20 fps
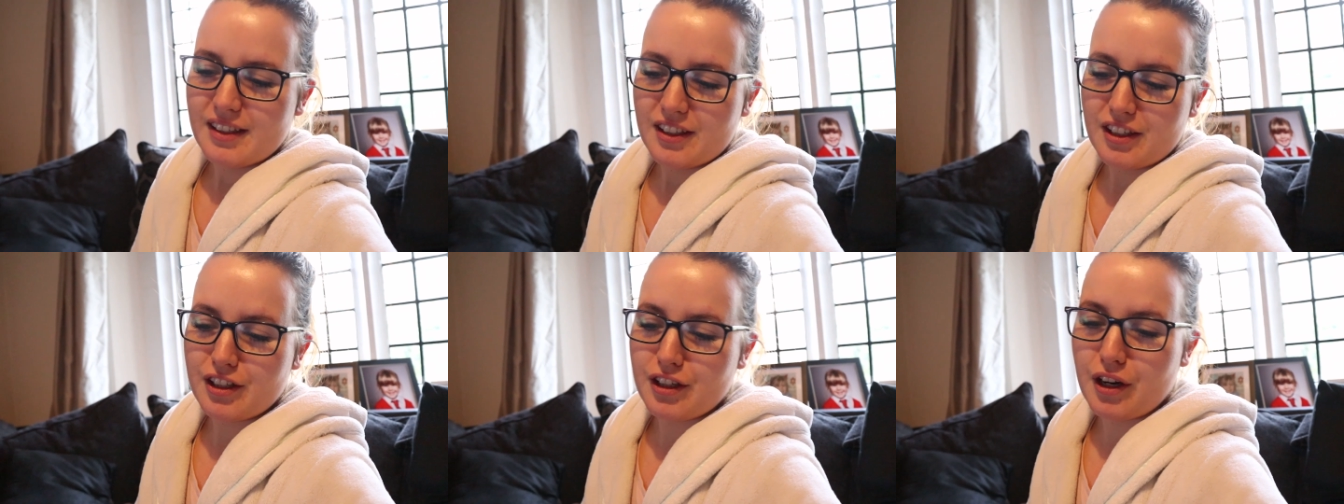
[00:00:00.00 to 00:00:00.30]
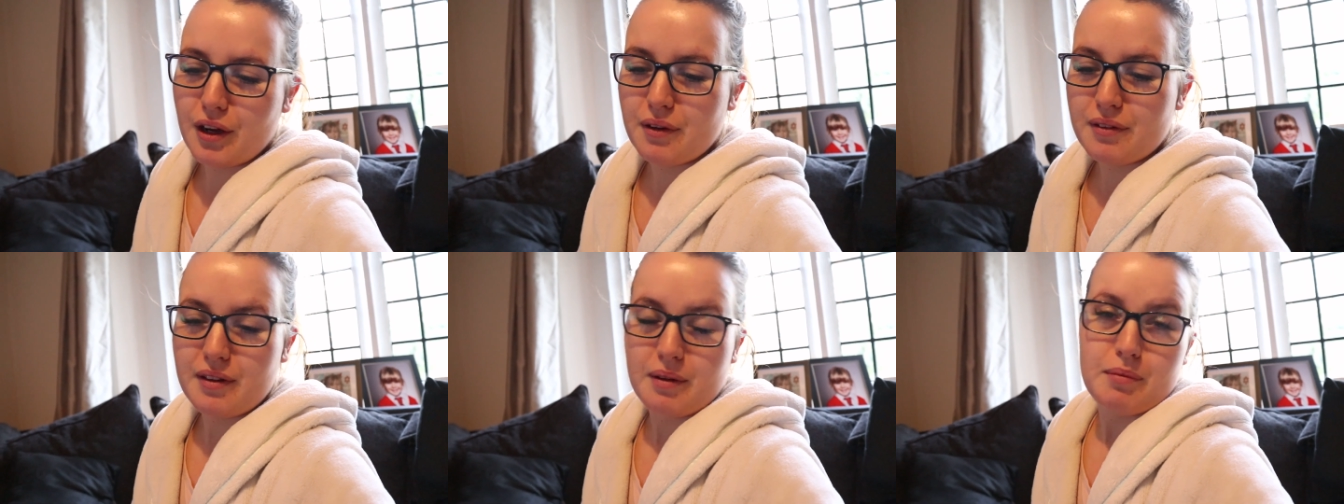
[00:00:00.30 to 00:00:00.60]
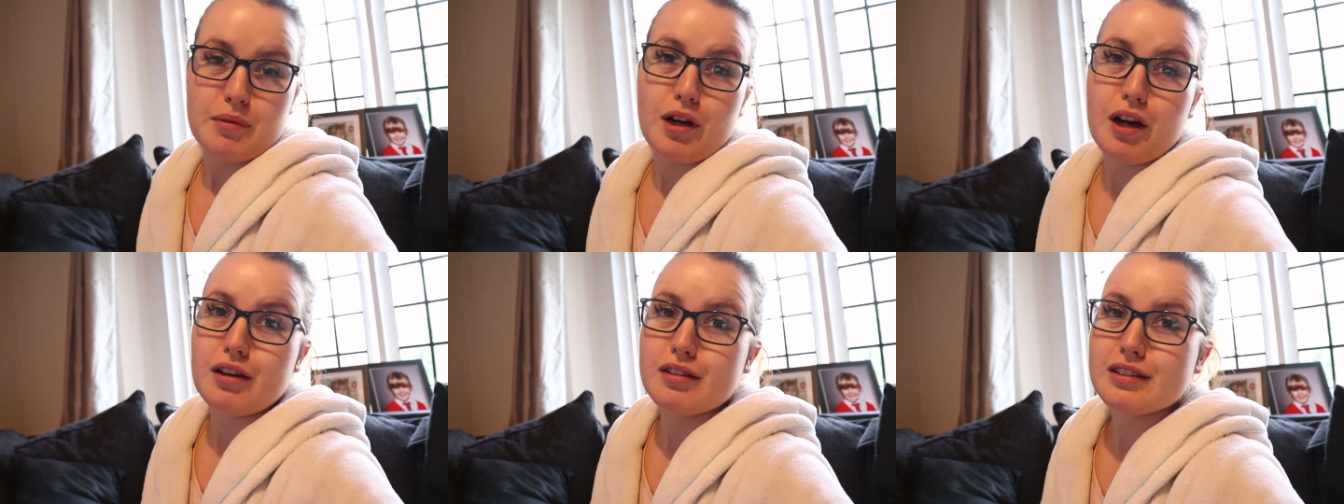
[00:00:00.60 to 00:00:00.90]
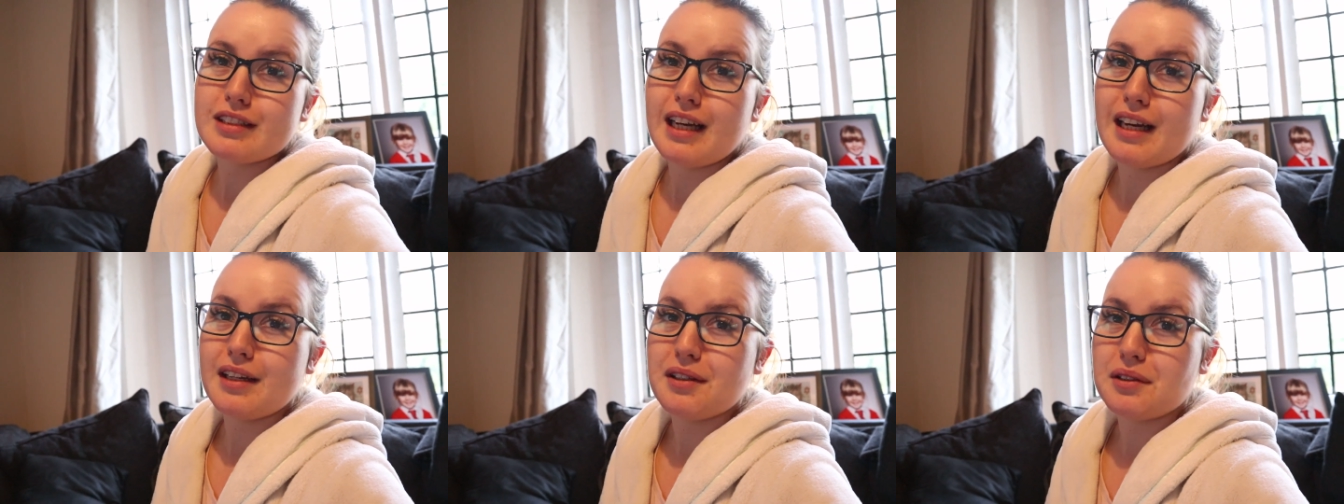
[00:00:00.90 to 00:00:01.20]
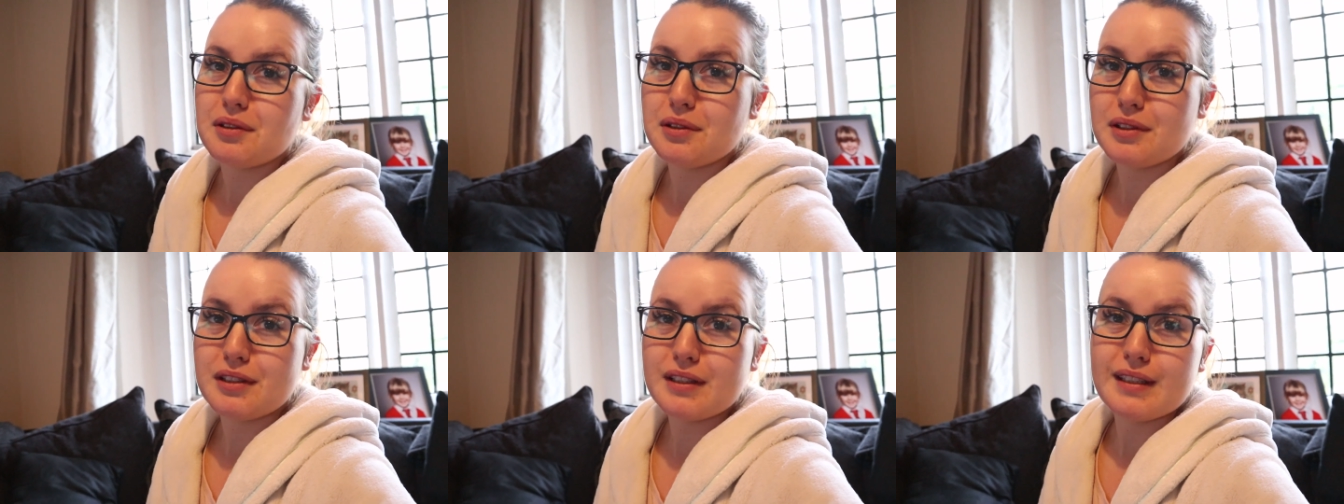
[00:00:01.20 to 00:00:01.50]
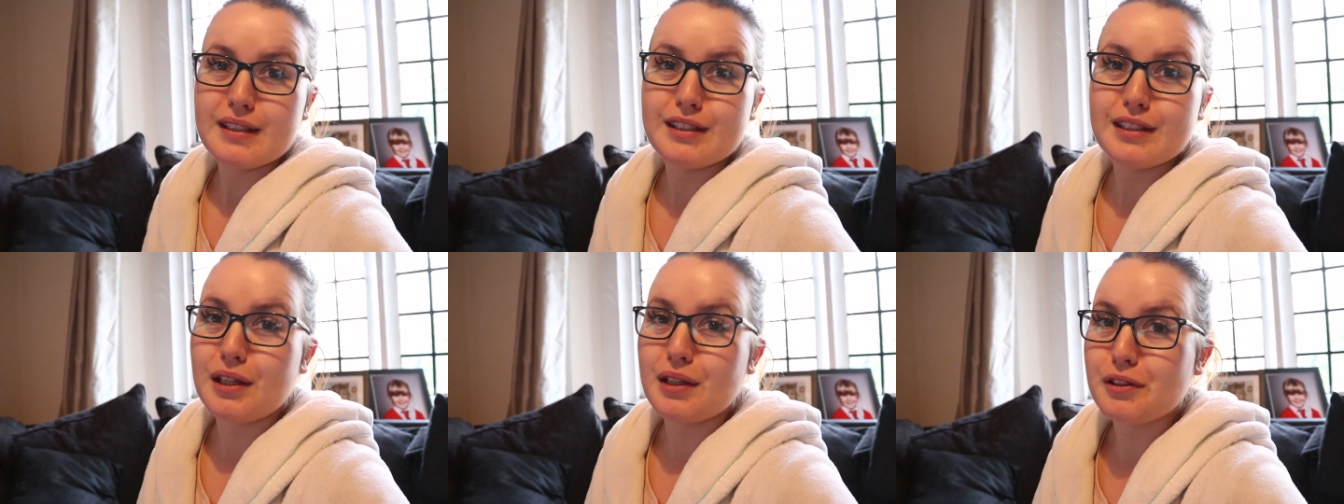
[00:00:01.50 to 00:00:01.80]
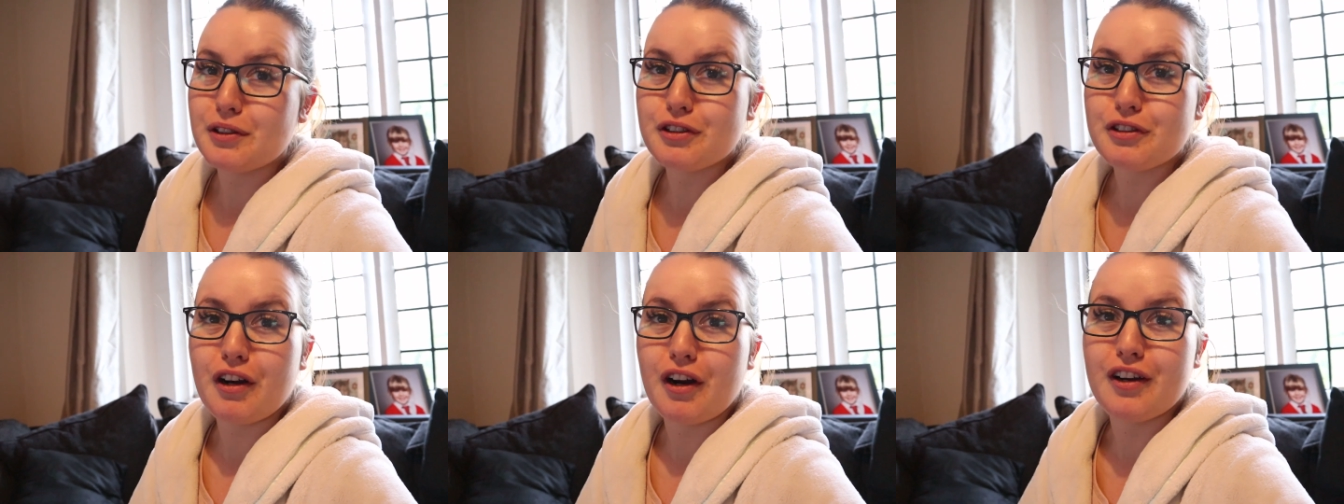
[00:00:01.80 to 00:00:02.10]
you know, them cocktails are
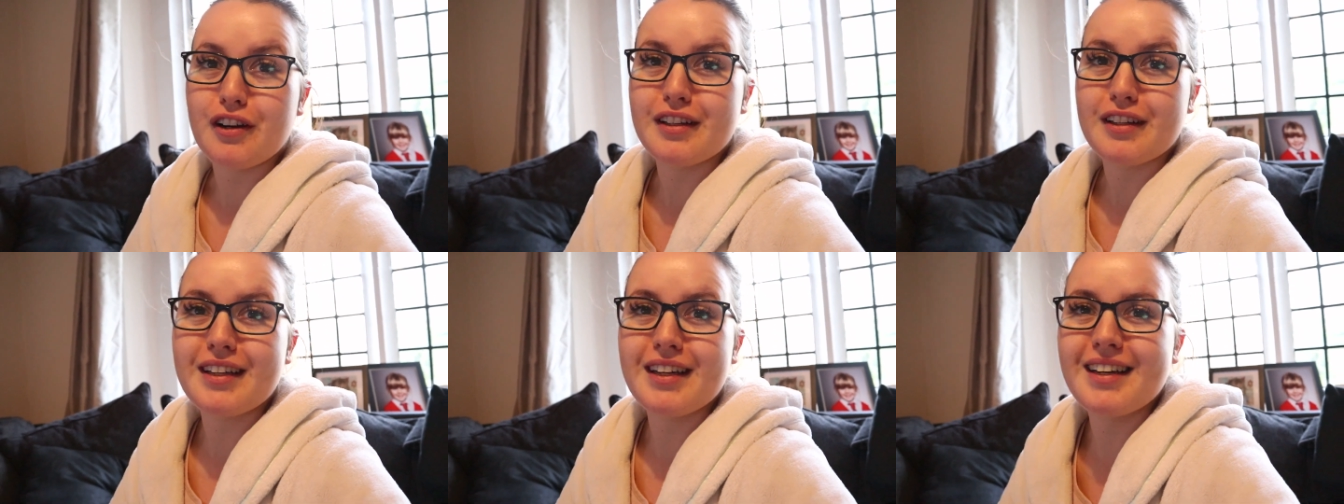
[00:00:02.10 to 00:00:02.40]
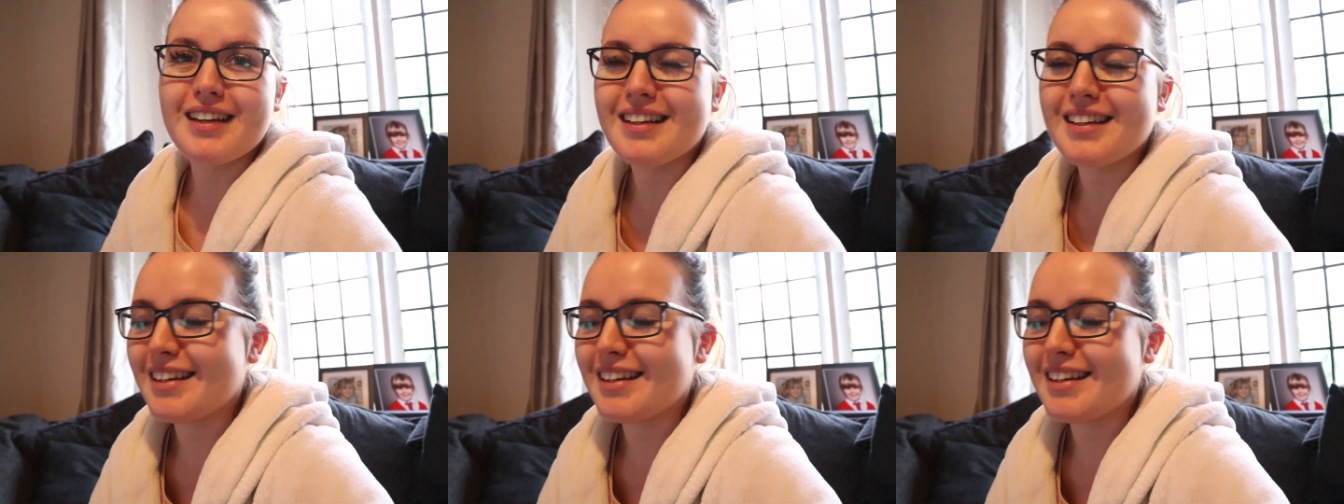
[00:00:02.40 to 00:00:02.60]
so strong.